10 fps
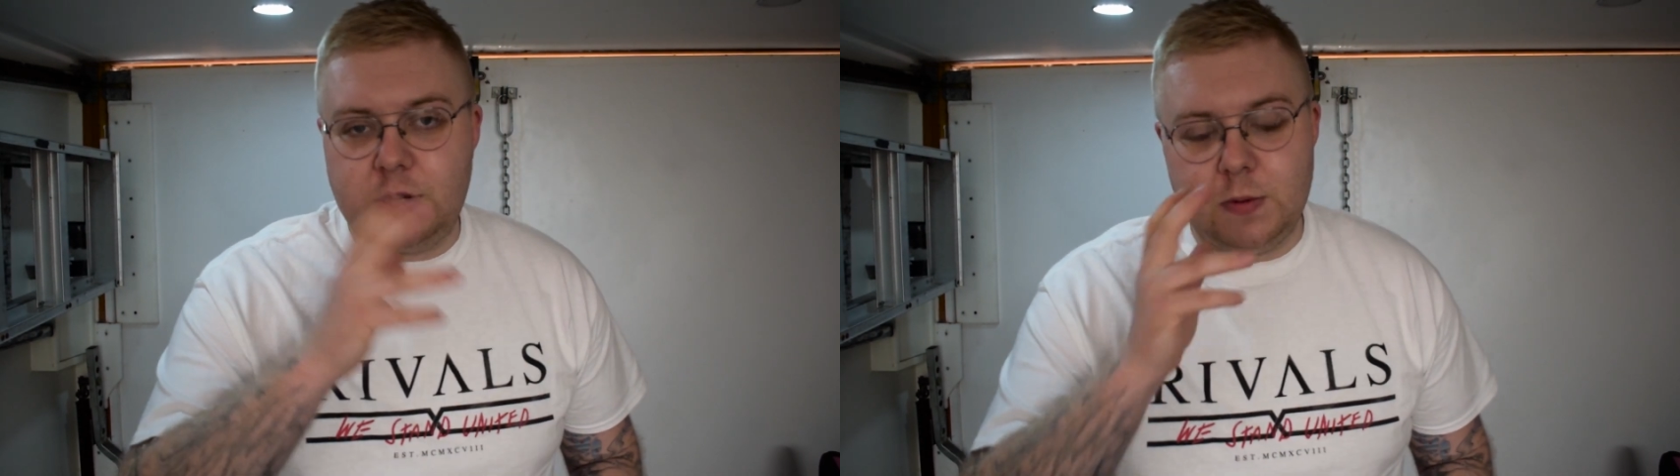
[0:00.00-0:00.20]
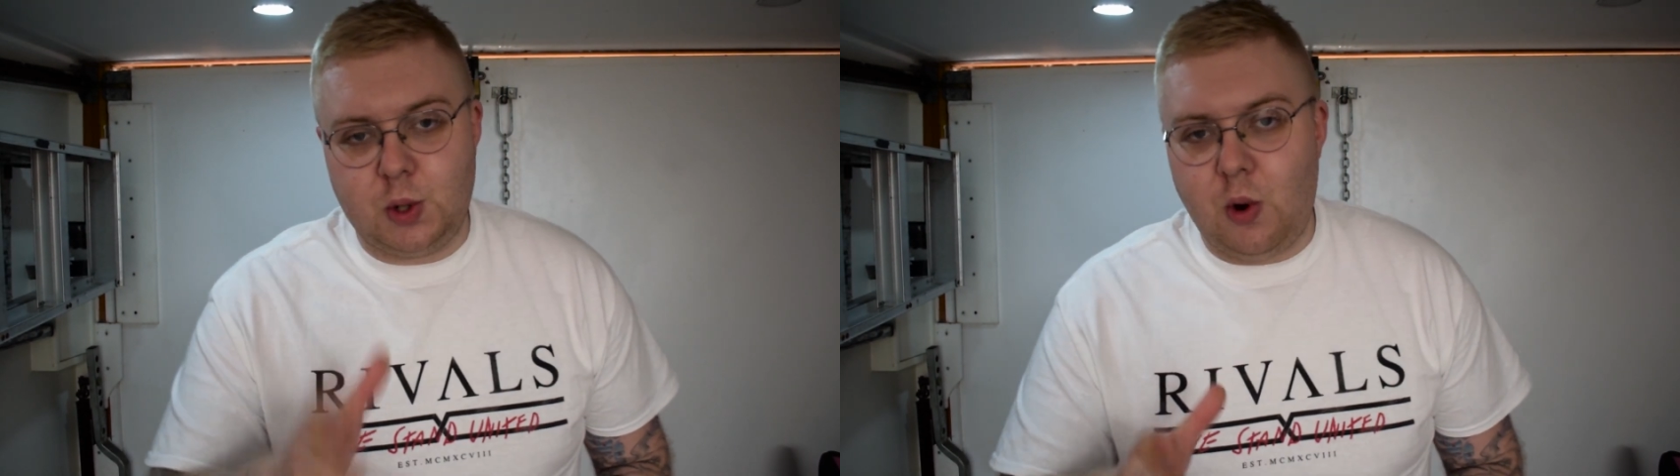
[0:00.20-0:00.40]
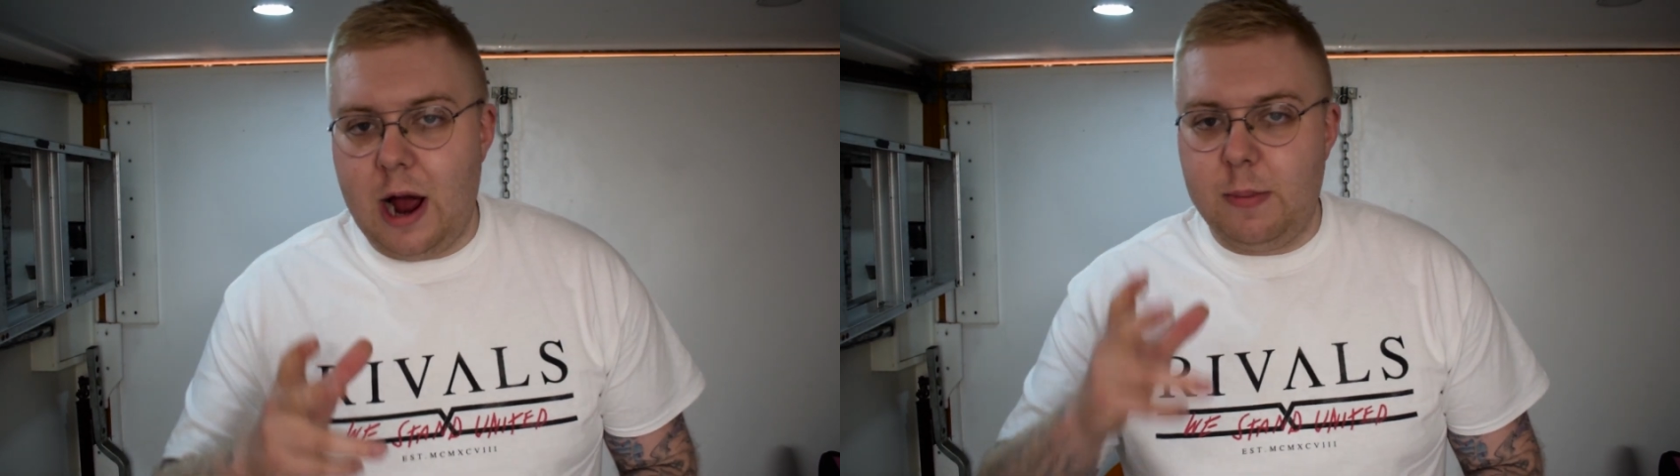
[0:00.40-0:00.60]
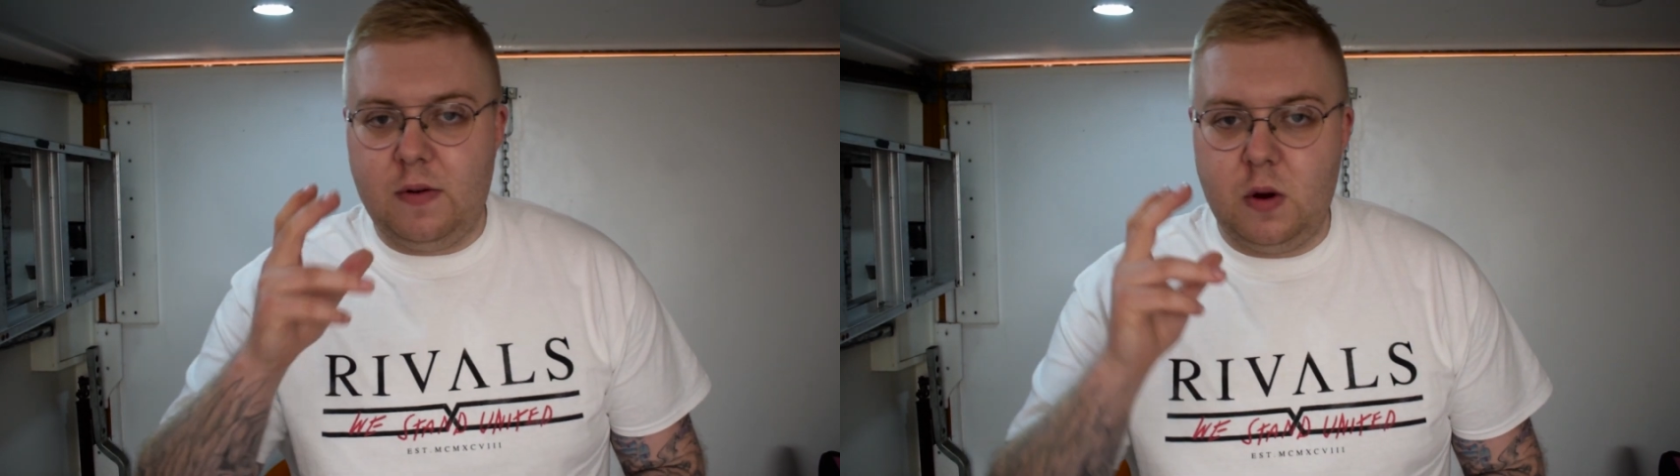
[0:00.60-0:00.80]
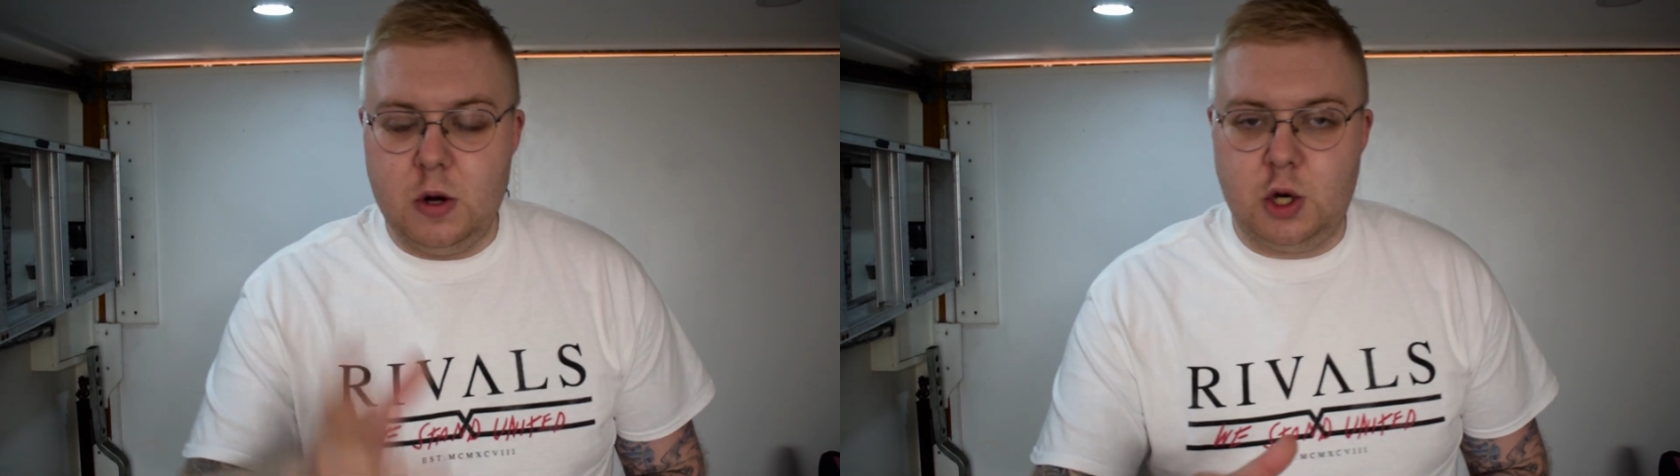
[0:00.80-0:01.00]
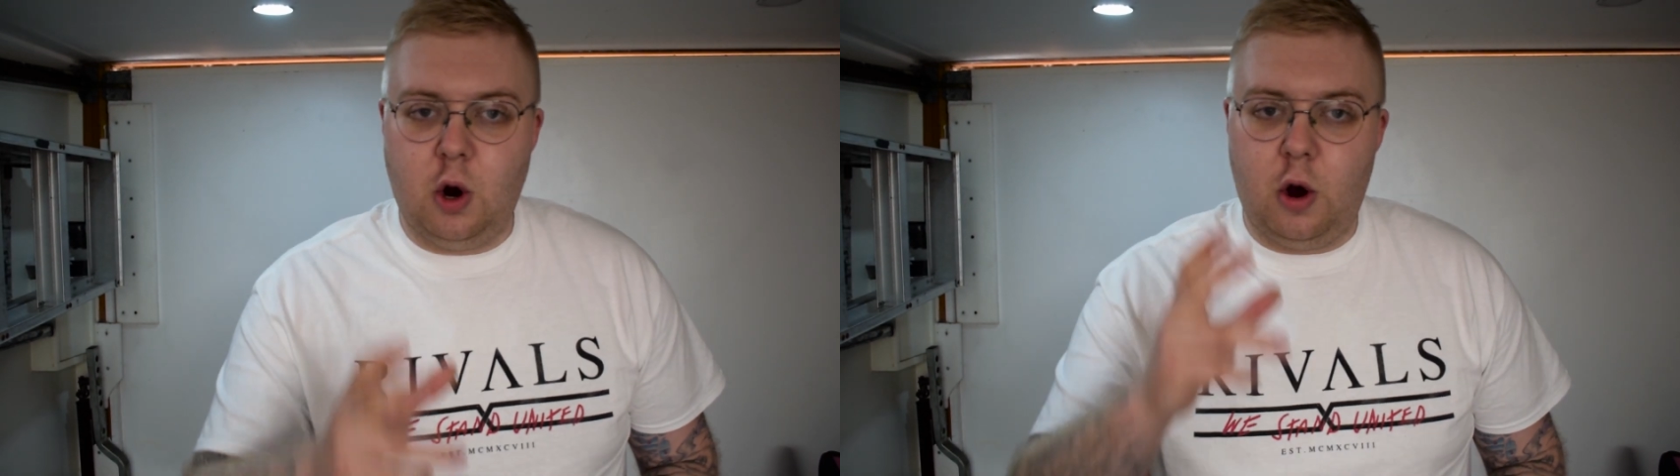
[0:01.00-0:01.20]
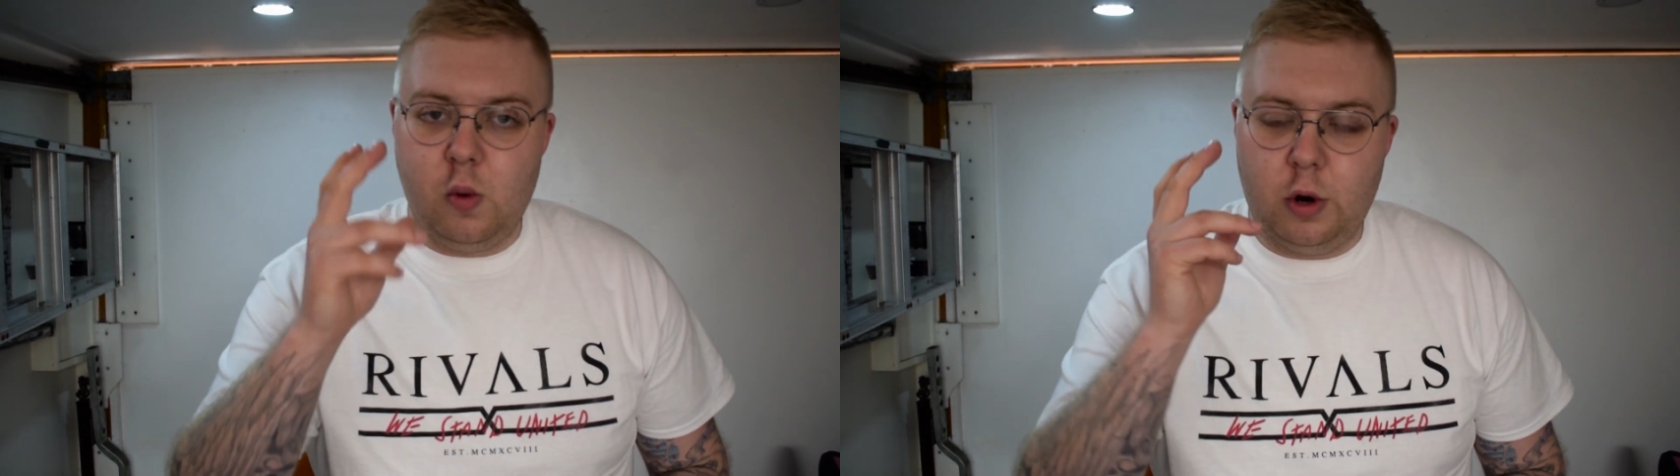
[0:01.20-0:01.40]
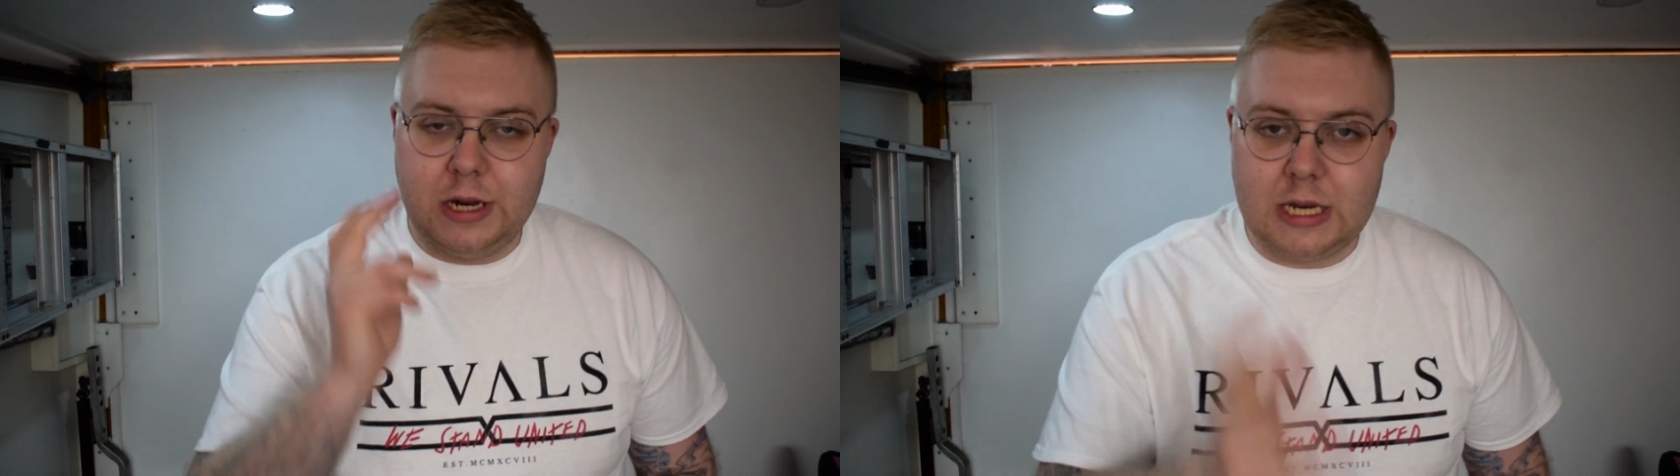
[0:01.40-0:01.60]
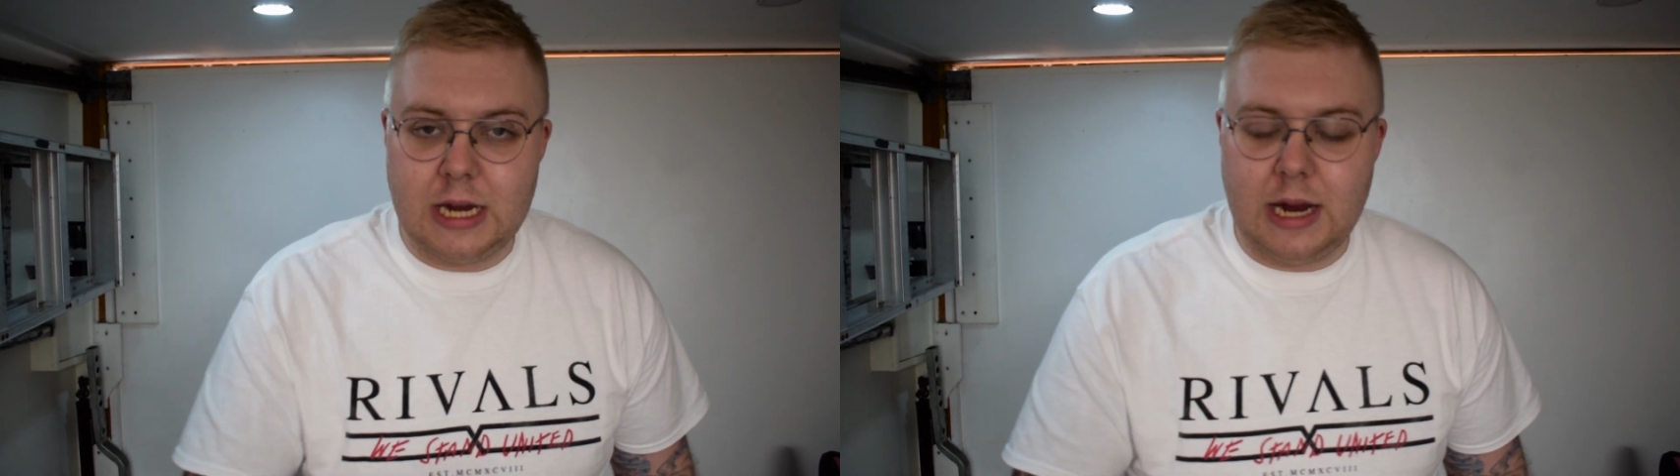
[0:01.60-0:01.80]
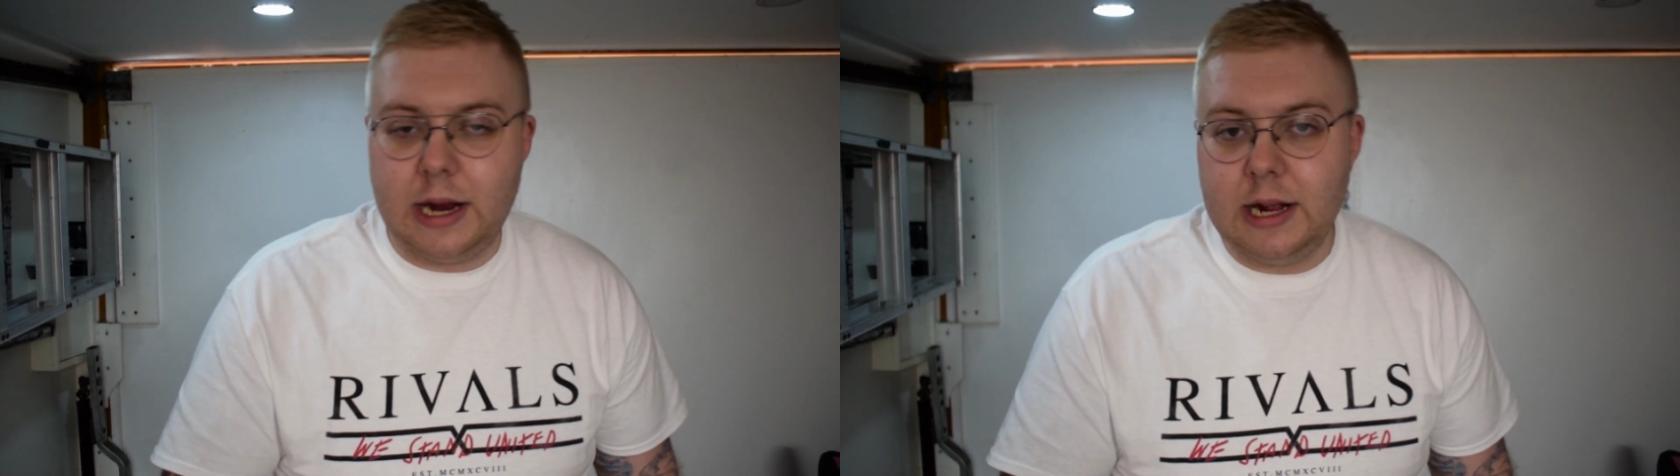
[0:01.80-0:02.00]
subscribe if you enjoy what you're
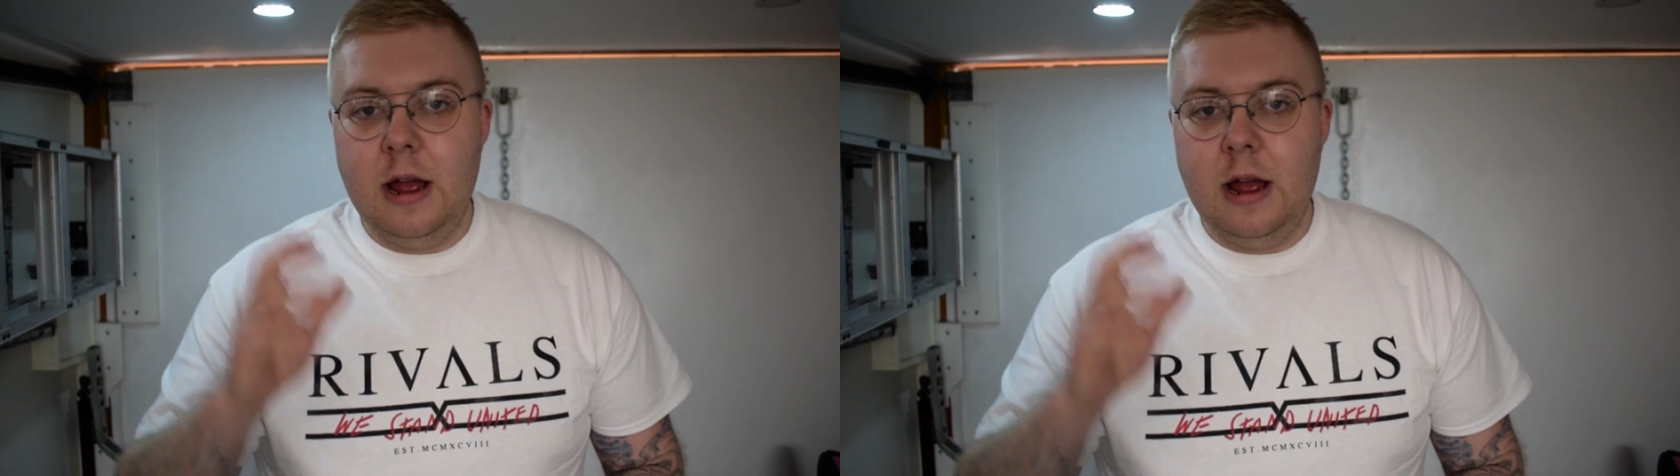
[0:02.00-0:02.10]
seeing.